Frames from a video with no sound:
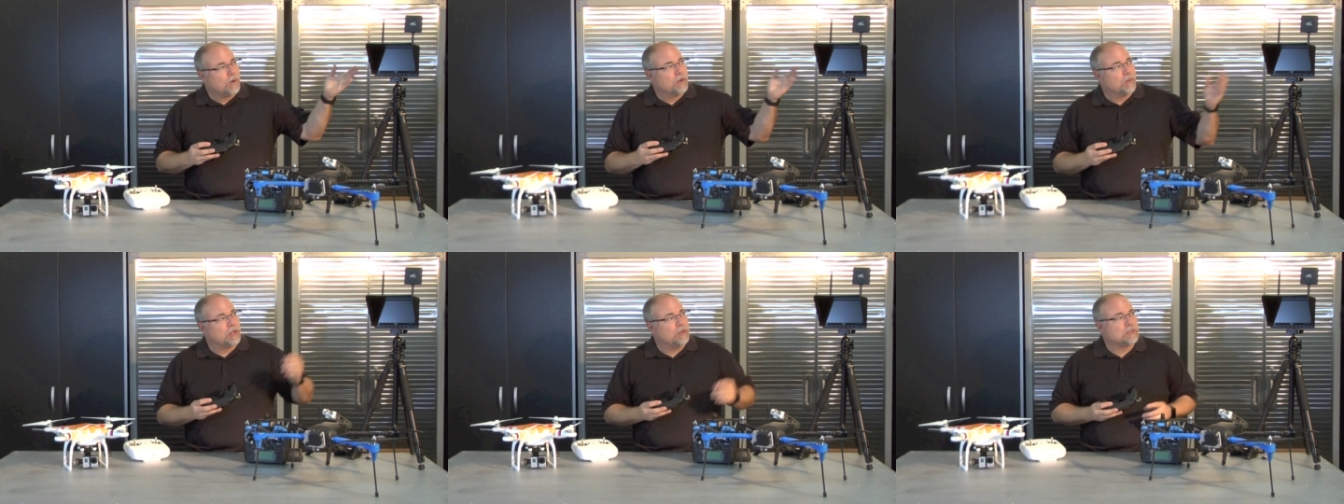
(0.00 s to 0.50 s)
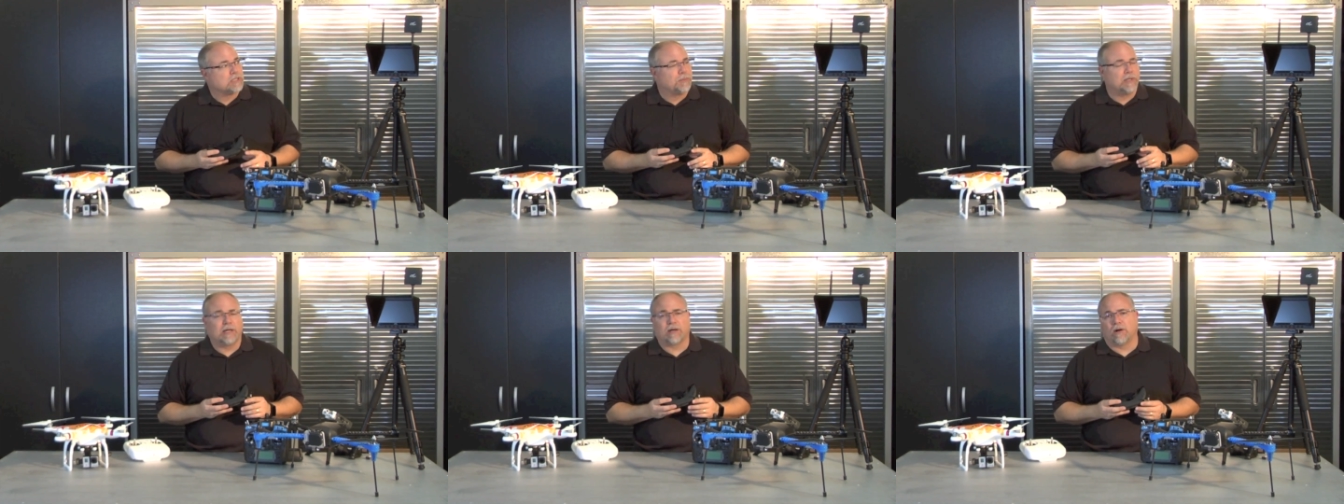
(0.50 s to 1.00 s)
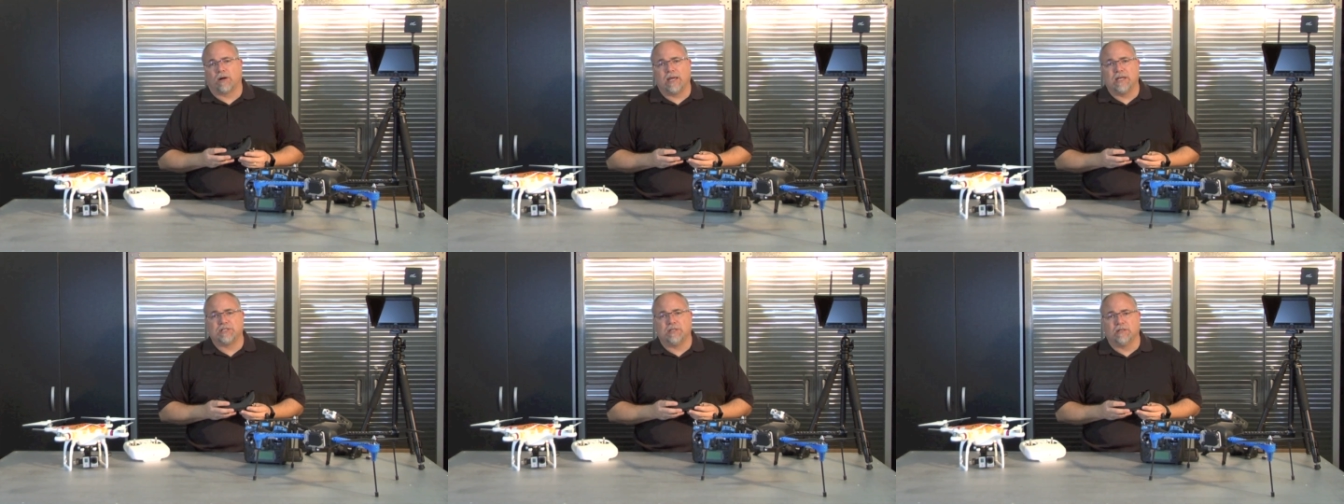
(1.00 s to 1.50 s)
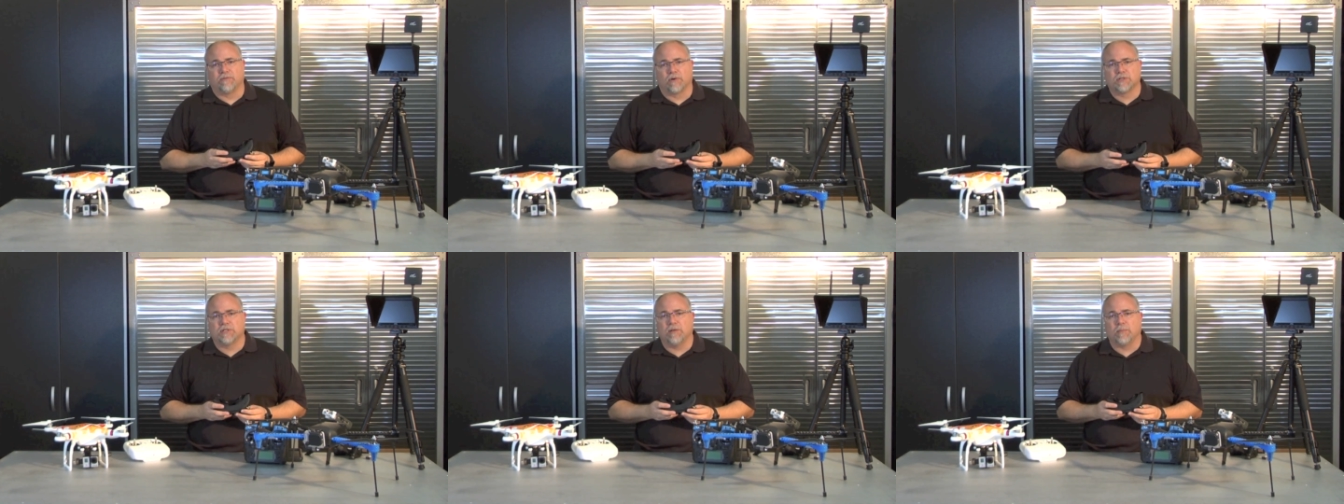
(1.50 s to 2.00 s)
or you want to use something like our HD
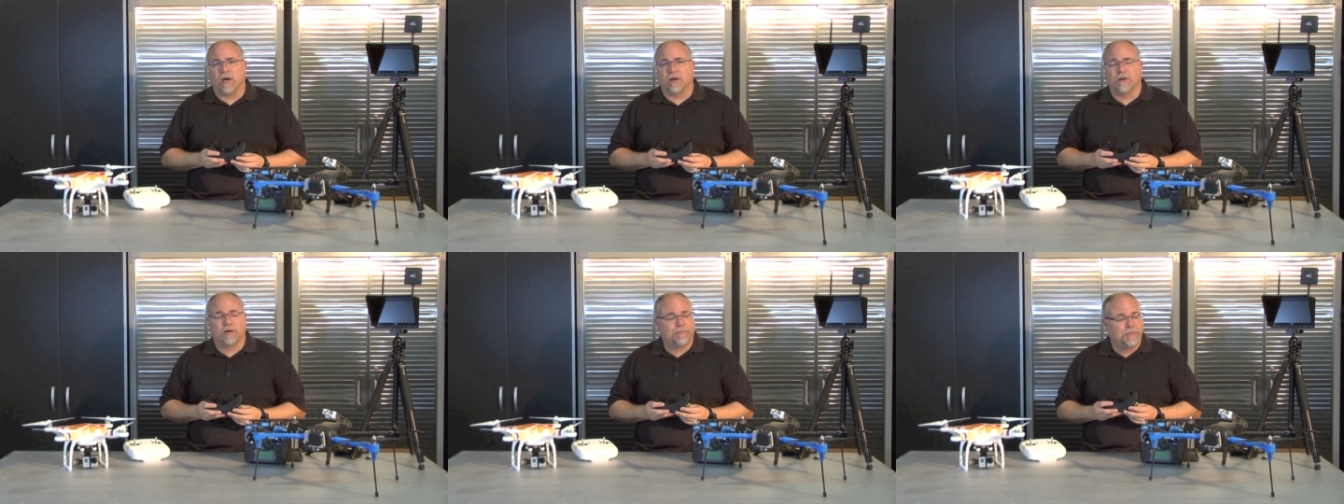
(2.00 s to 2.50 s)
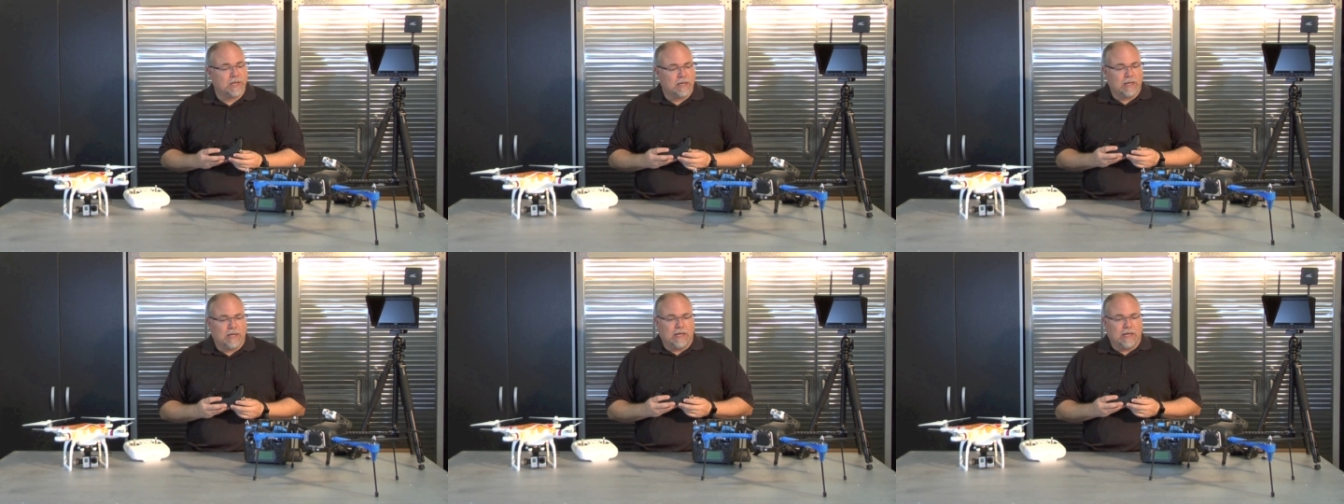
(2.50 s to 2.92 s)
diversity monitor.